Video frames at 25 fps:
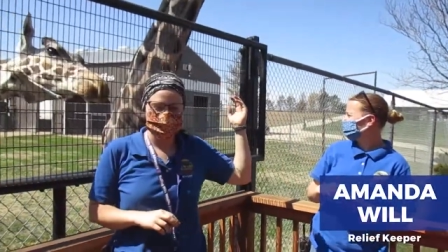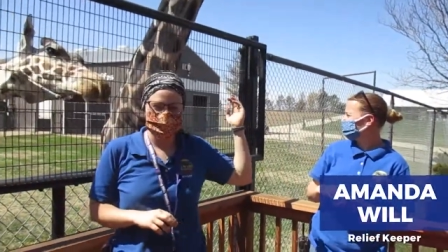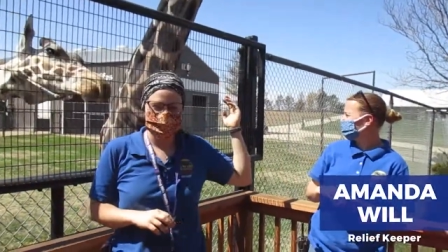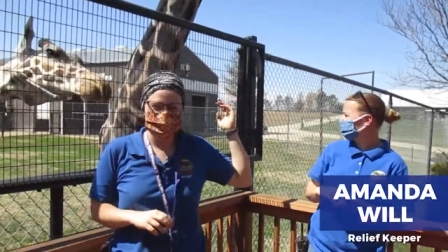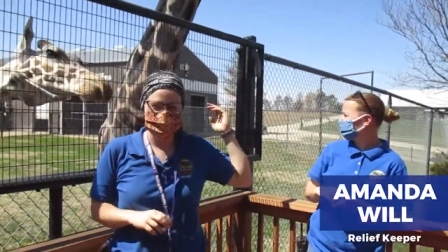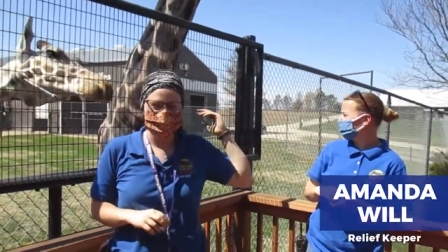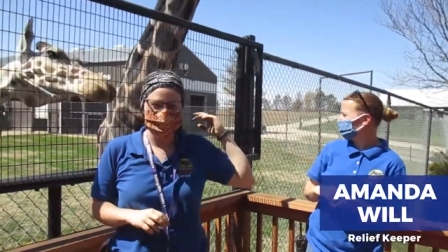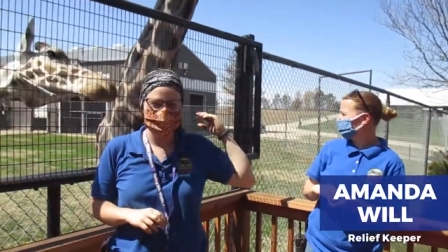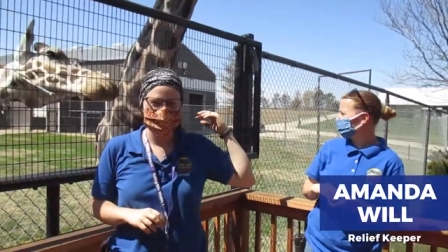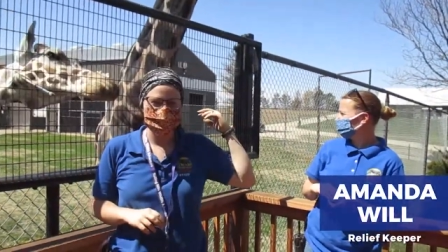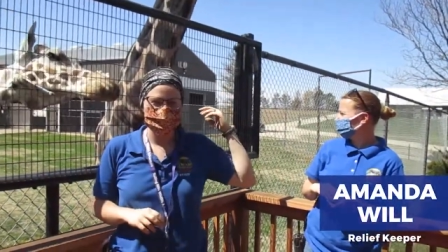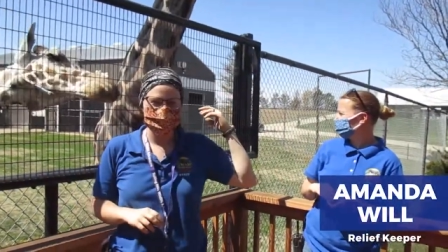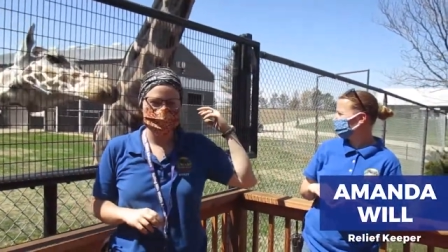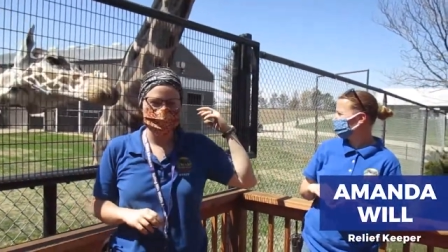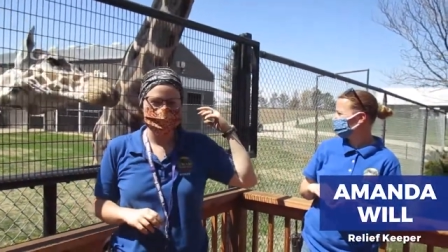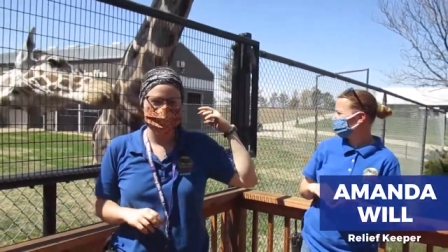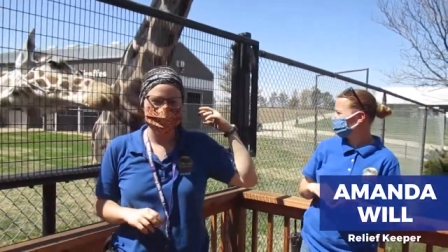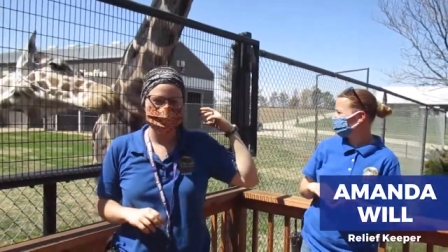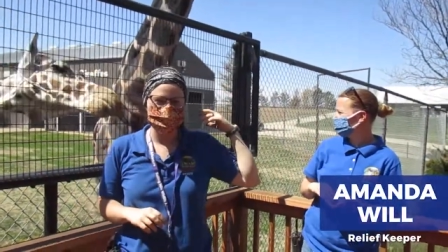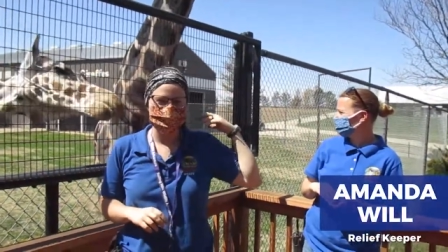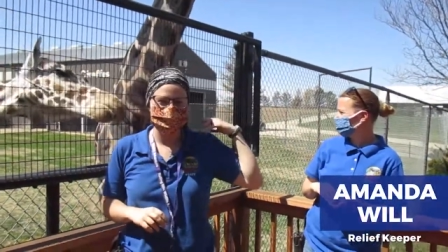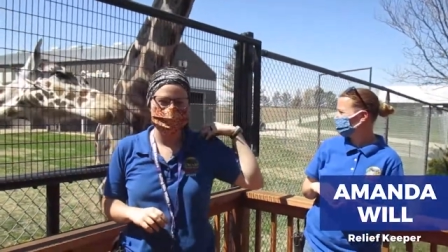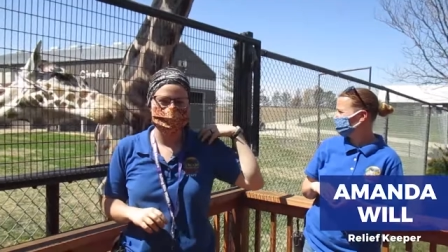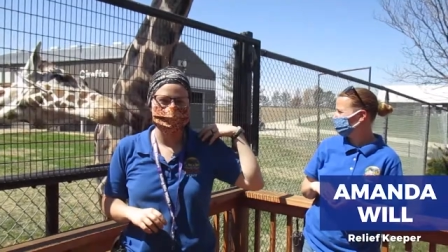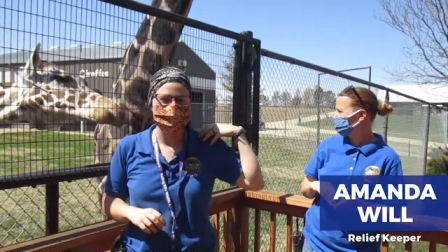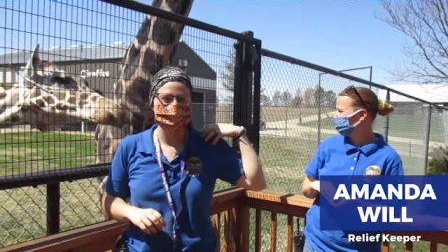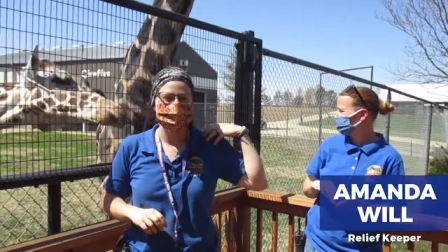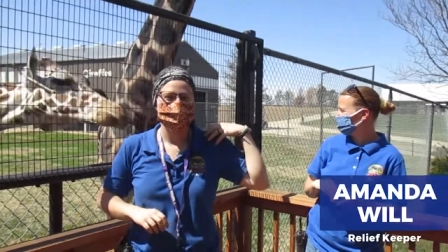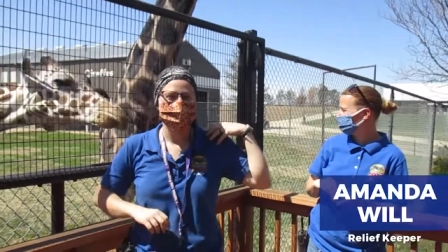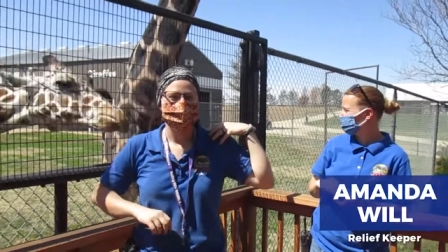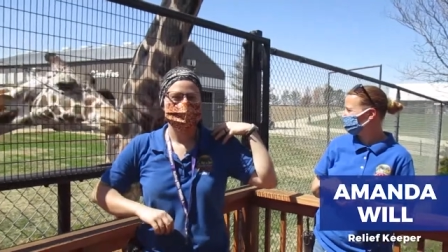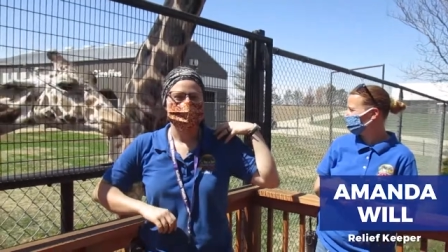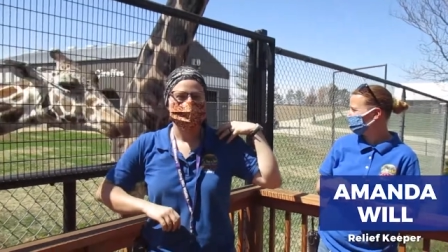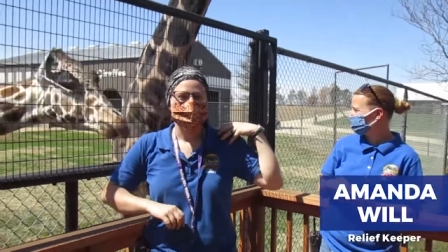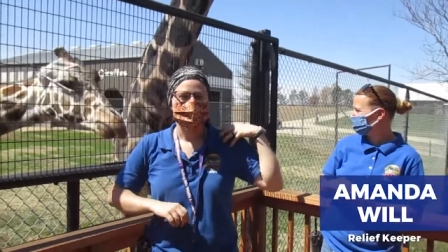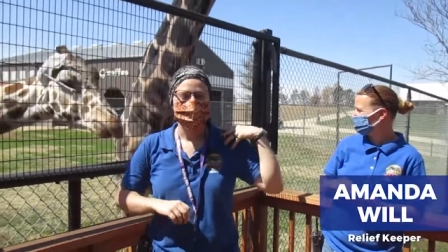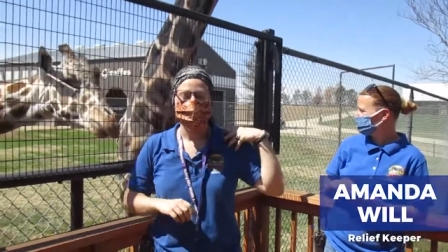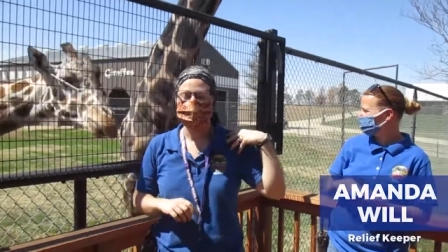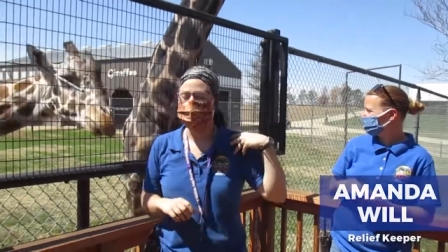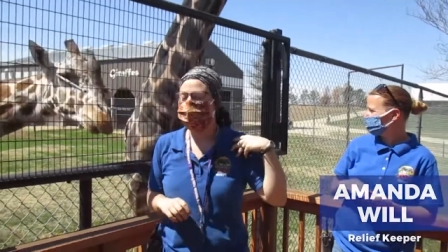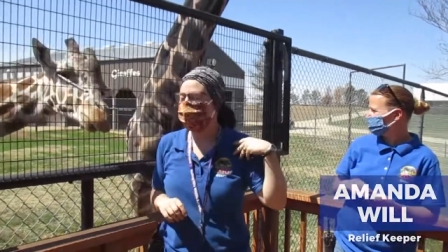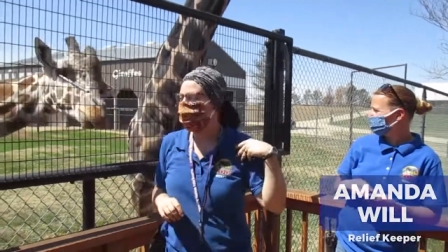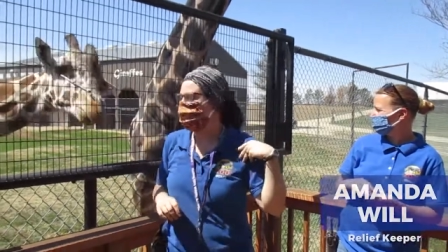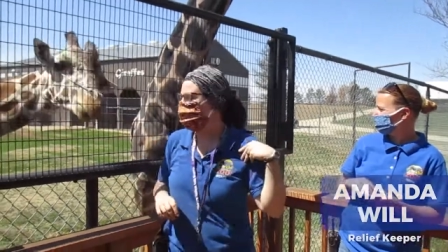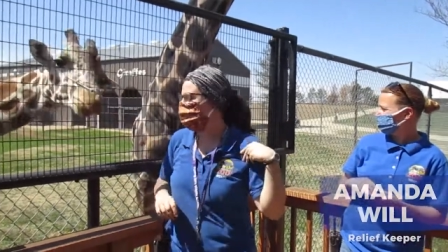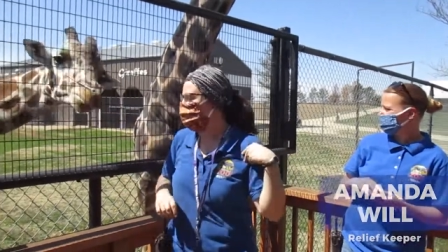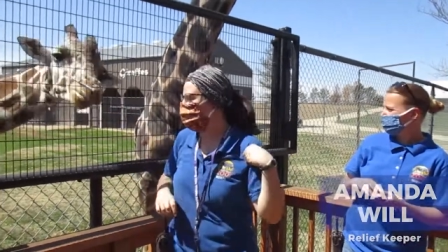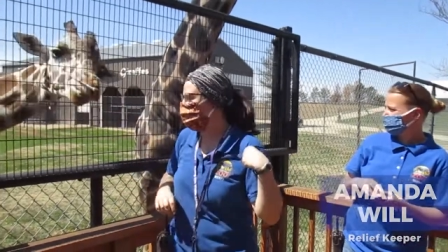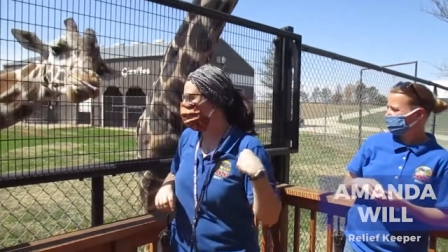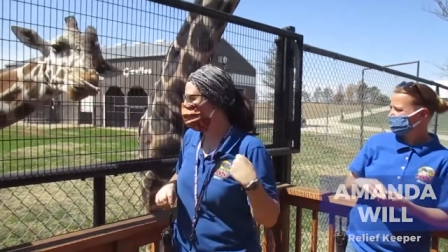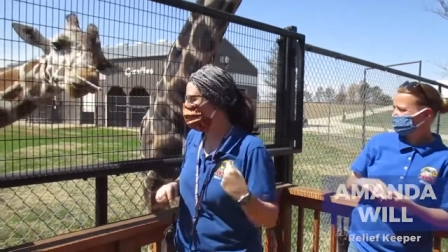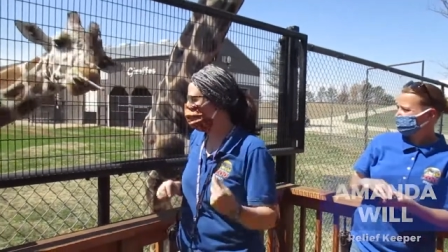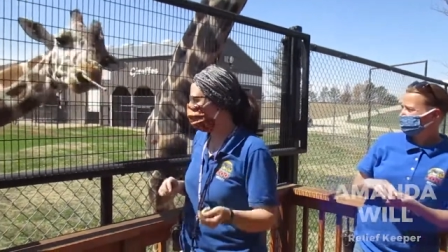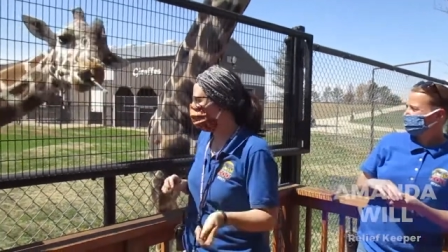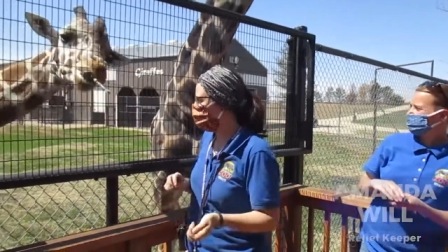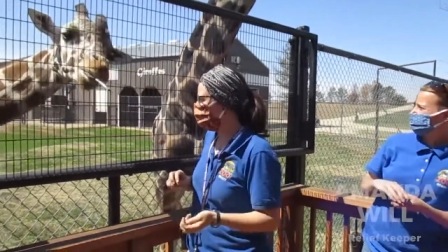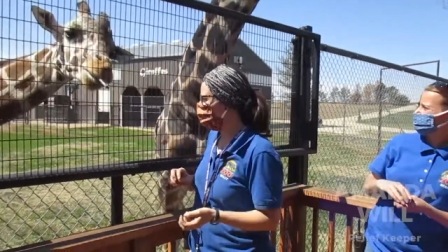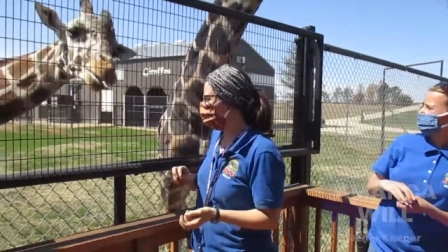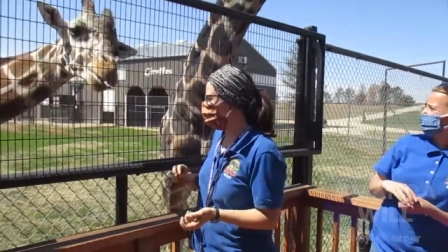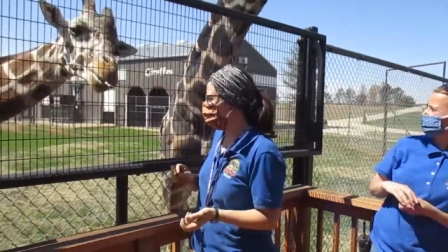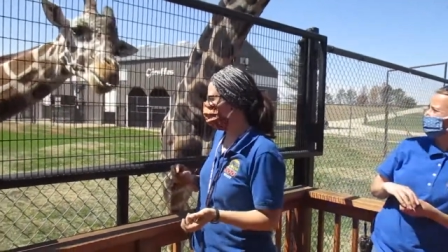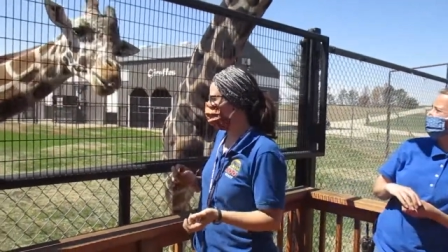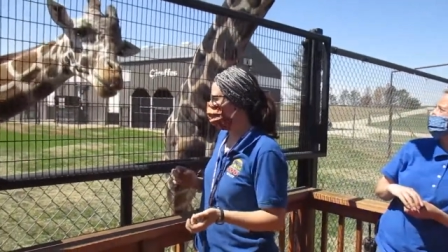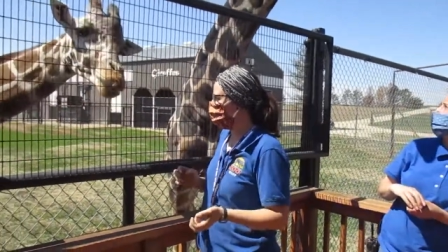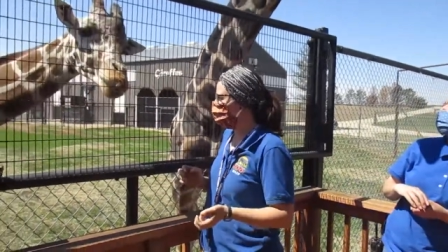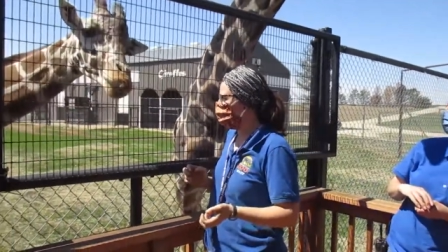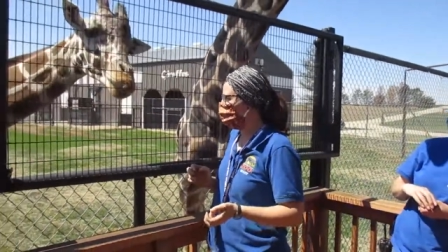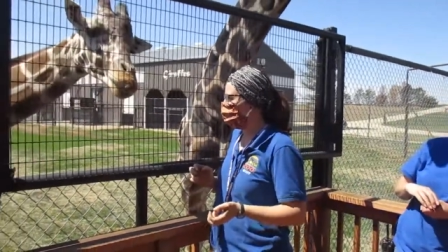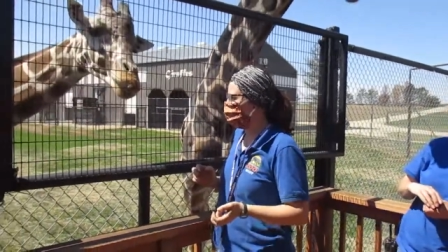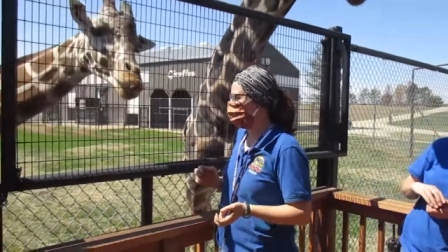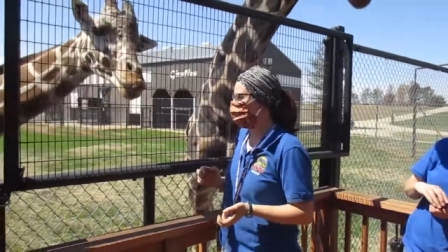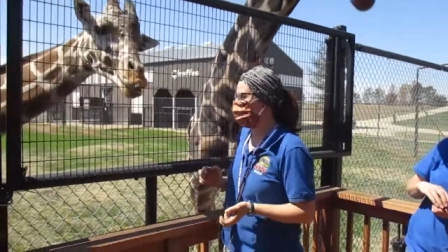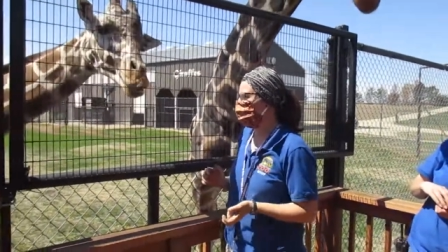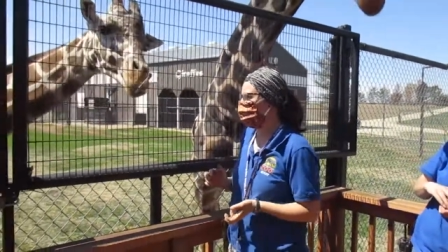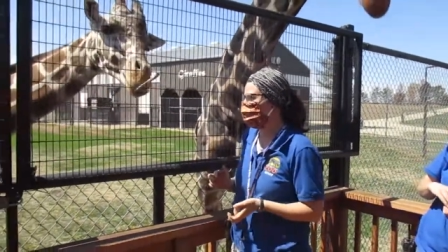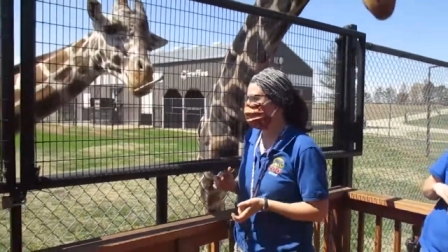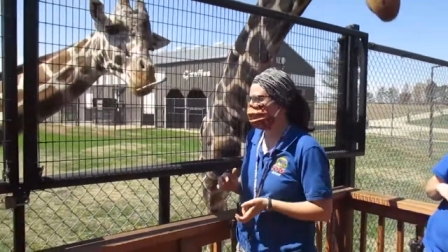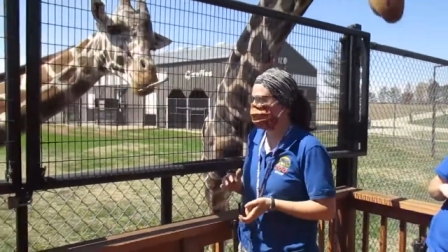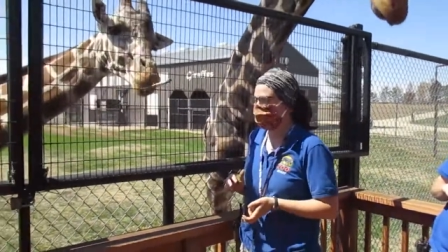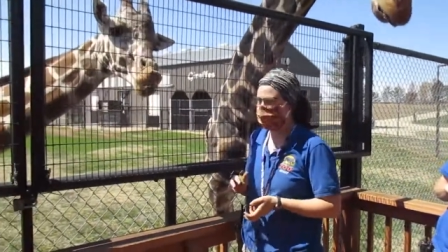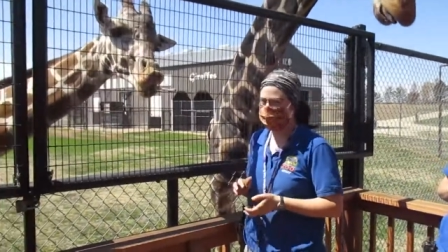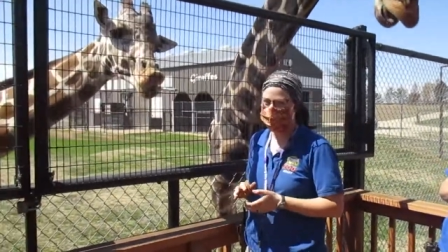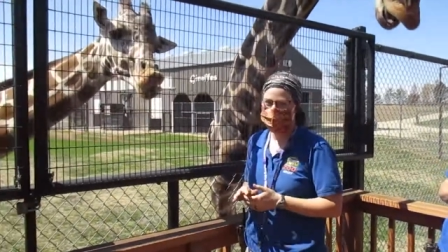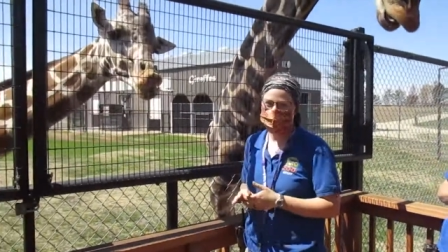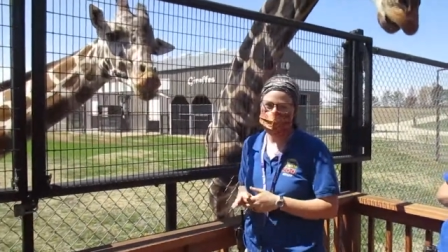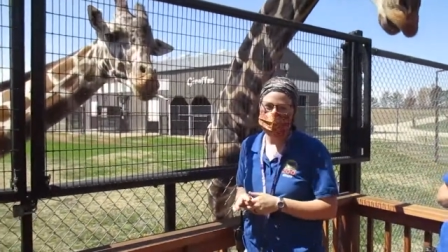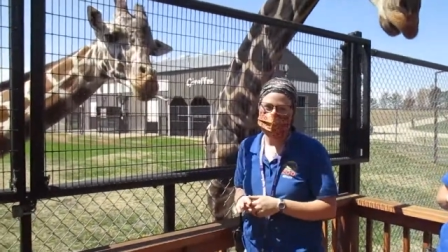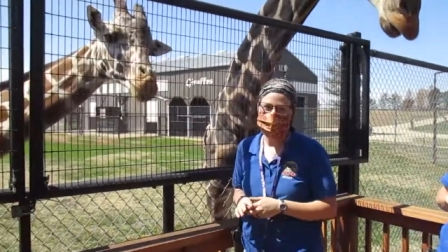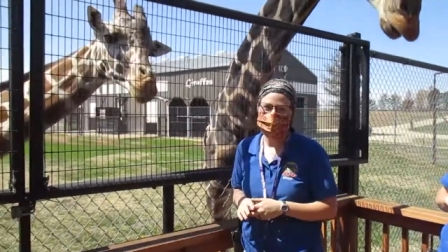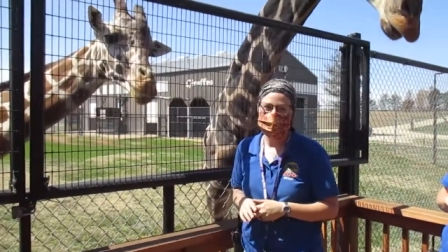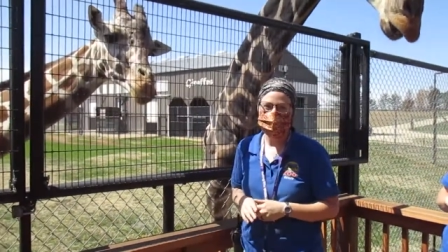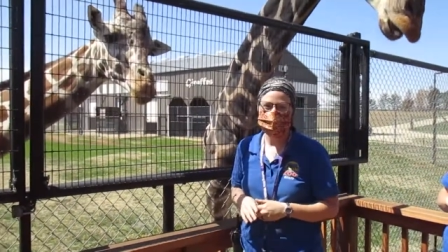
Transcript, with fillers: BT a little bit. Um, so we're going to do some painting Missouri.